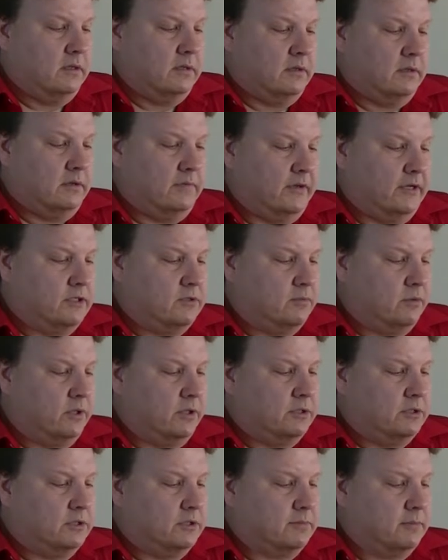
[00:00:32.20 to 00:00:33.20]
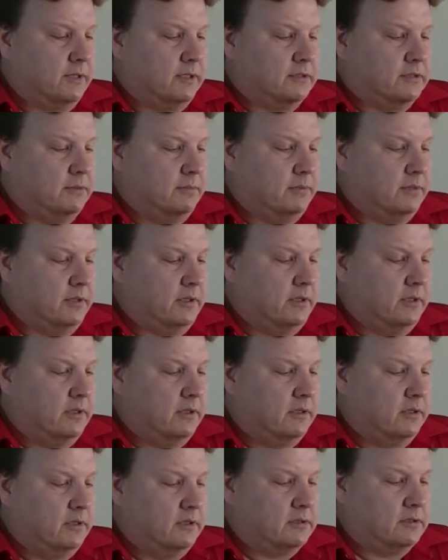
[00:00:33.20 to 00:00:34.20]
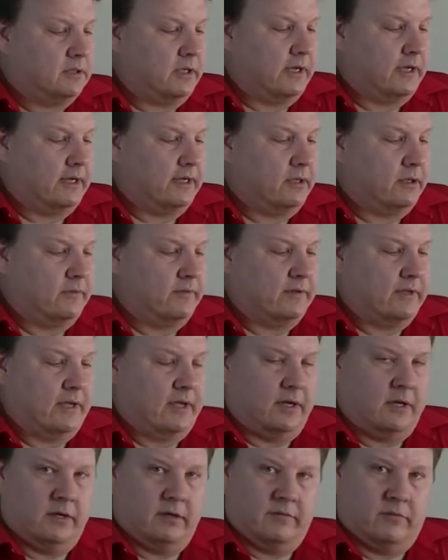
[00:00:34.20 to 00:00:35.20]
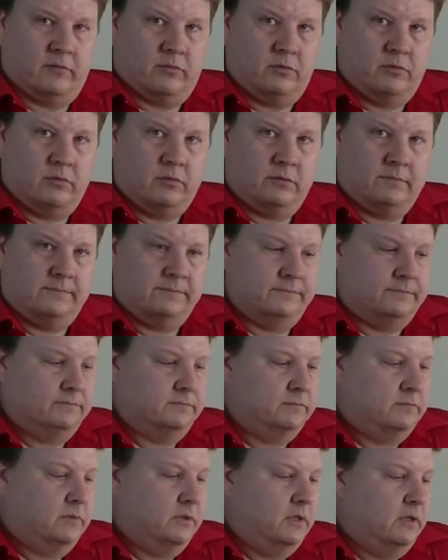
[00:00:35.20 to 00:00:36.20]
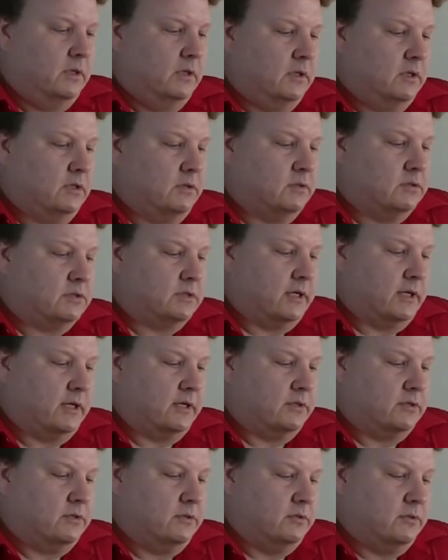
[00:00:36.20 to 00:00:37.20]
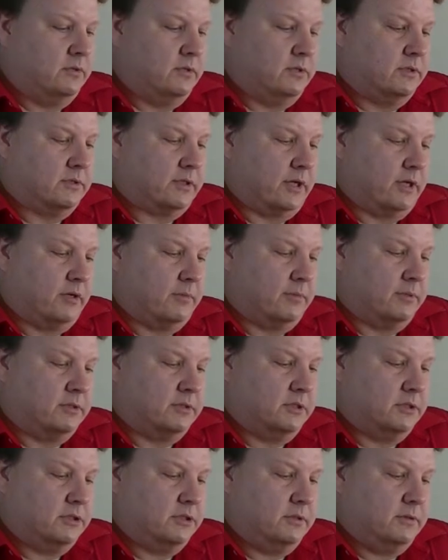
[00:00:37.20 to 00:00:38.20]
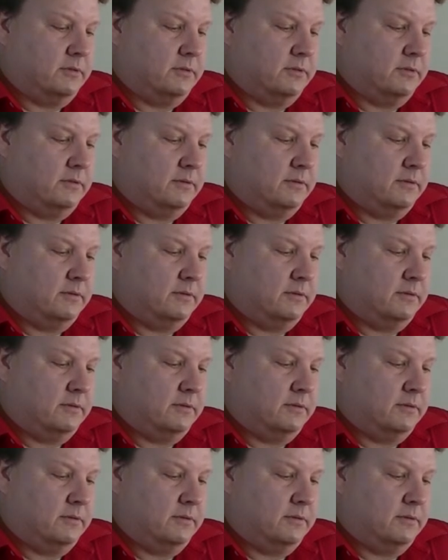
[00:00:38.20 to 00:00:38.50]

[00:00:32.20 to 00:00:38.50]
The device works just by simply sliding it over the end of a ruler. You set it to the desired position